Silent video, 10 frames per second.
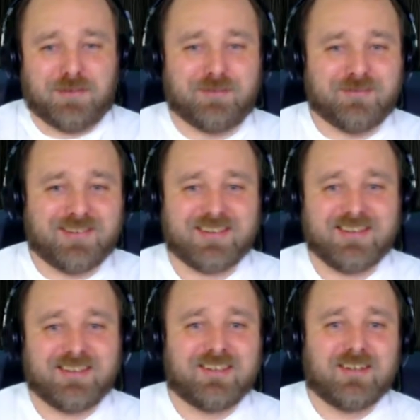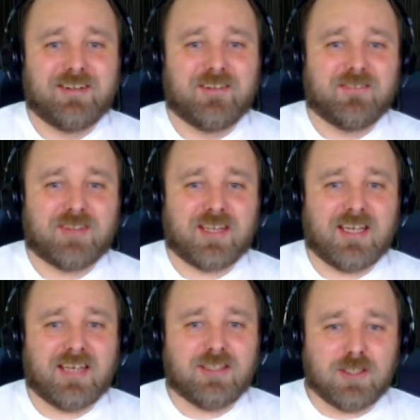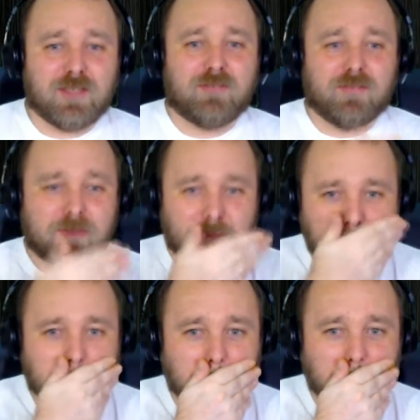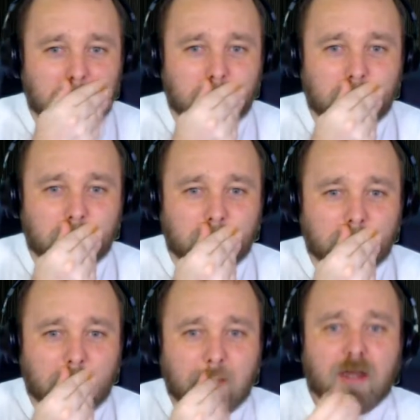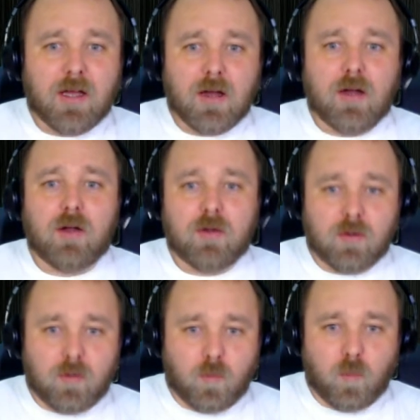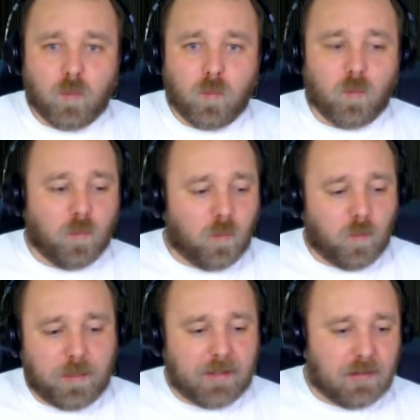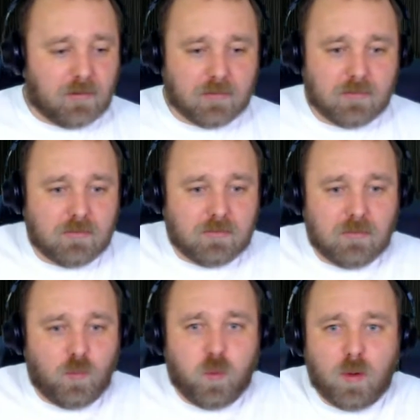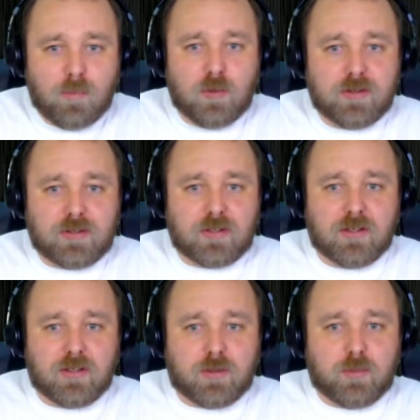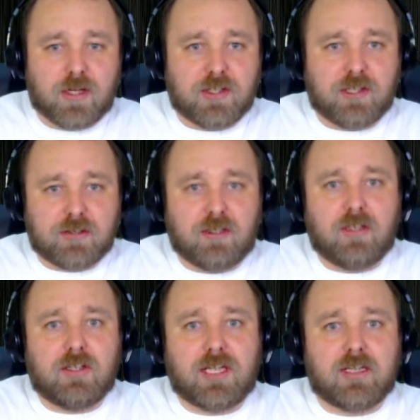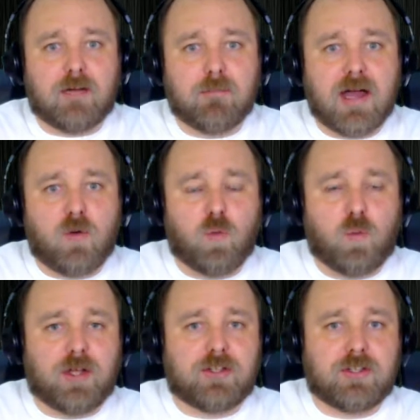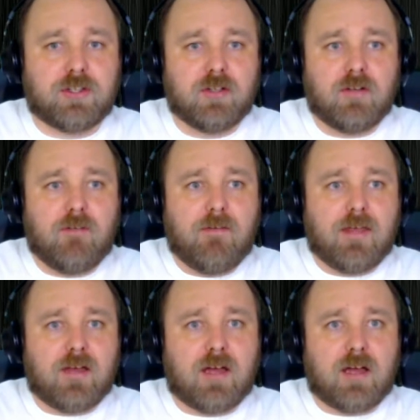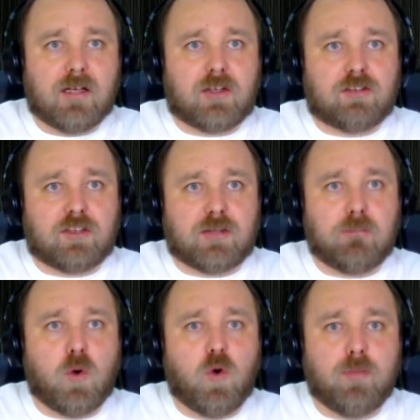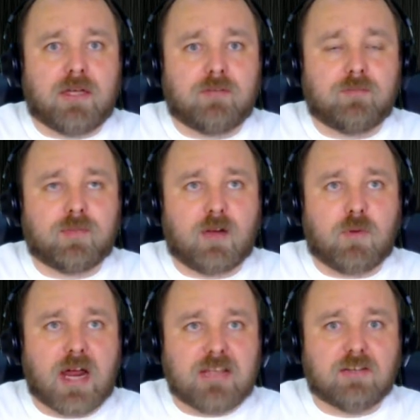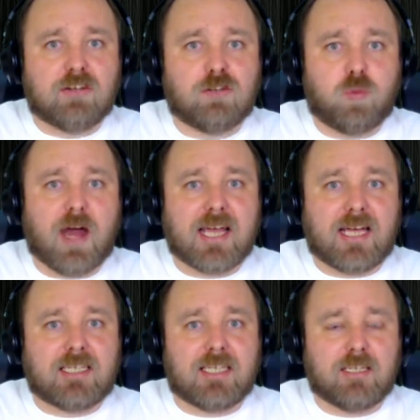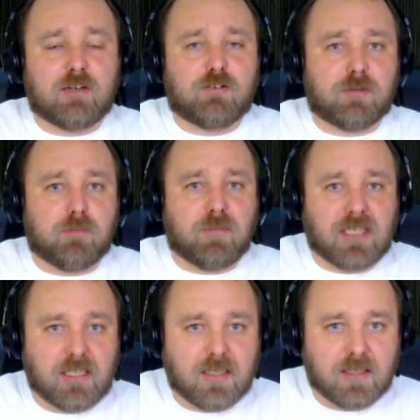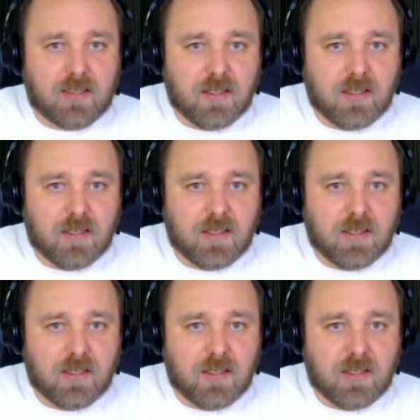But it's as you said, though, isn't it? It's hitting that point now where it's coming to slowing down. What more do you know? Until they come out with. Because at the moment, right, this is why I think, for me,